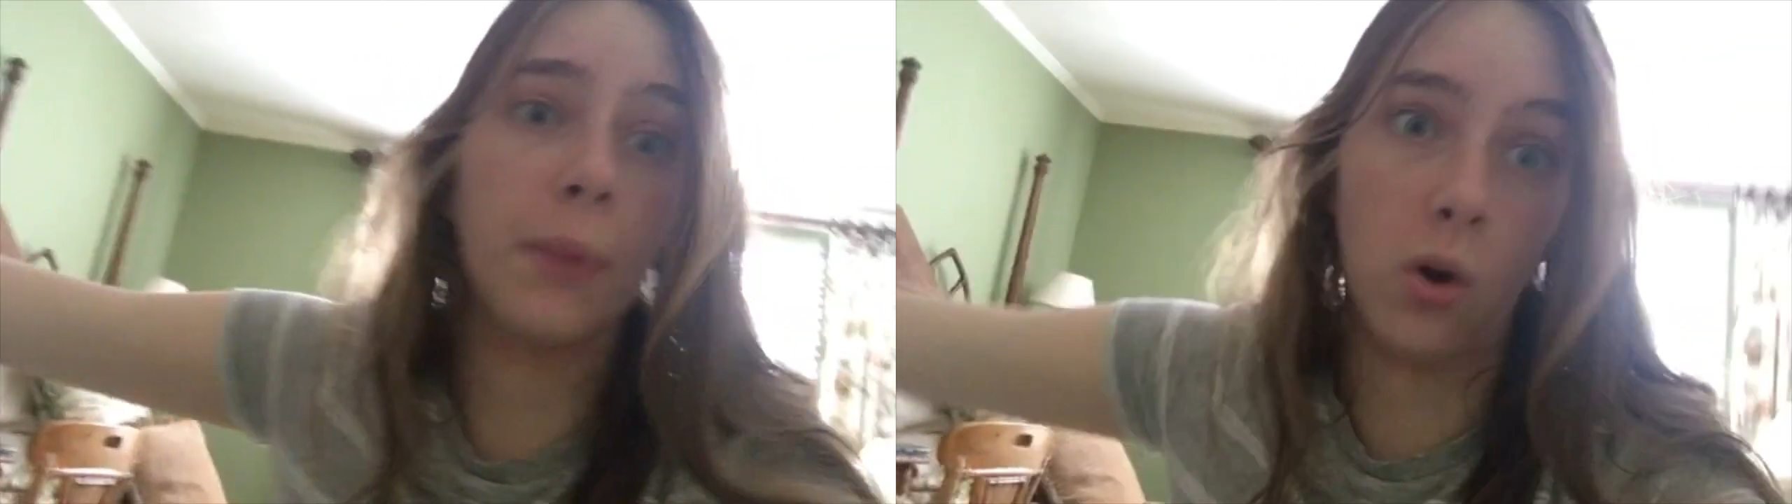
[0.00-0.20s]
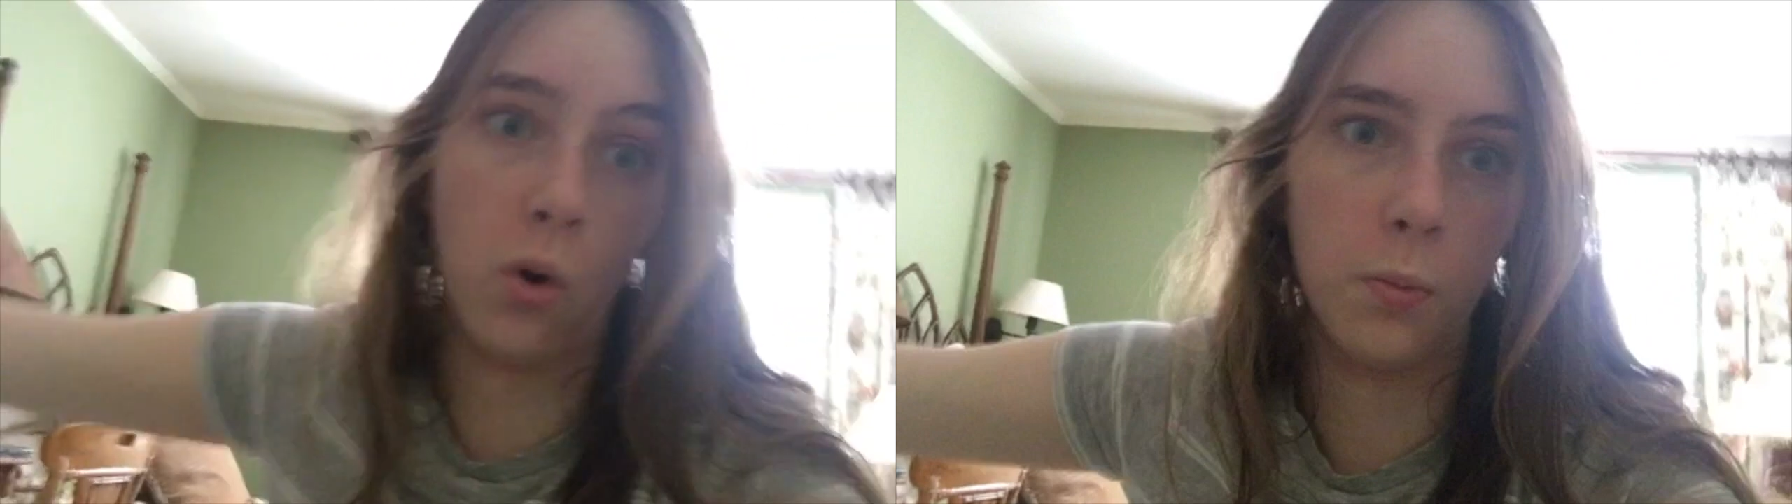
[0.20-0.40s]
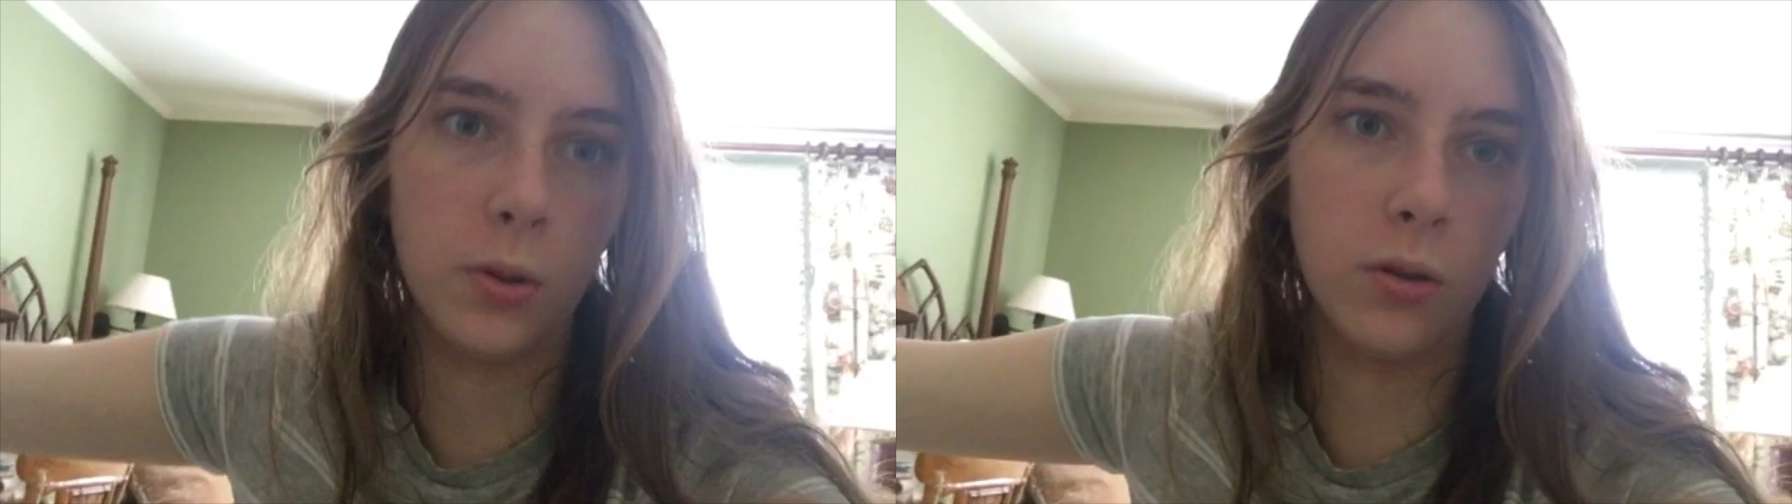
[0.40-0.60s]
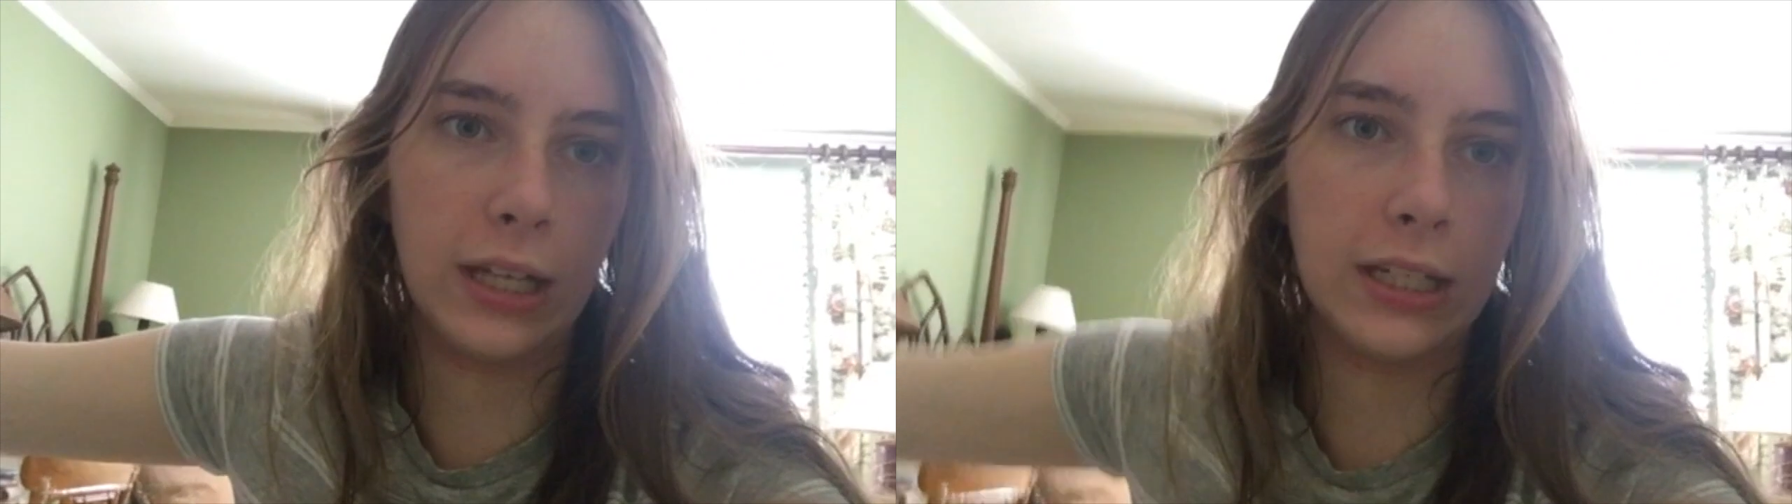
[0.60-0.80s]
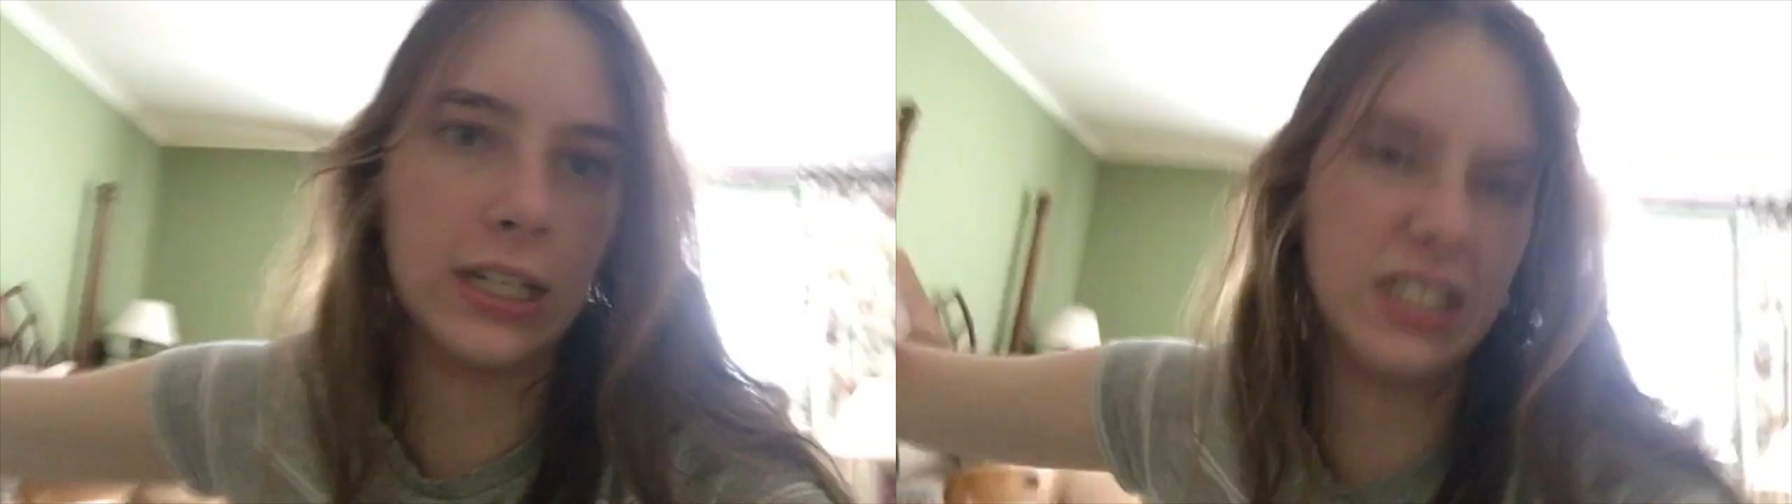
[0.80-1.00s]
I hope you
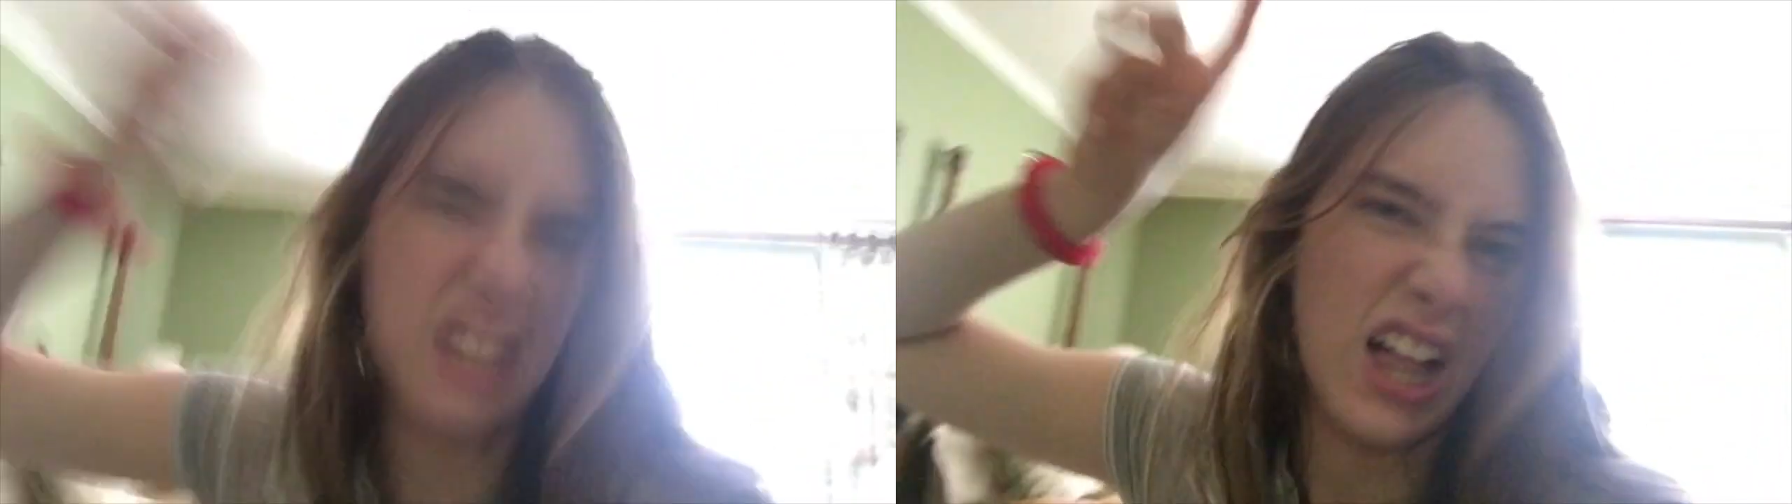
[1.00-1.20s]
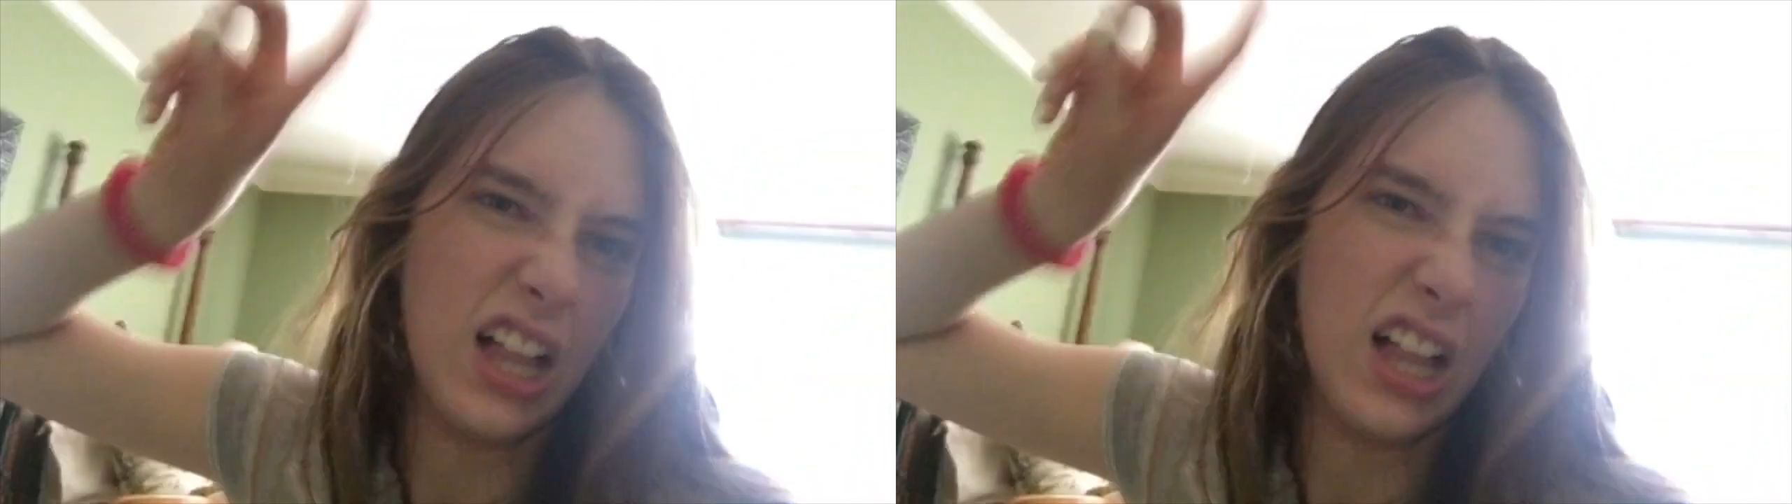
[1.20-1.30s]
liked it.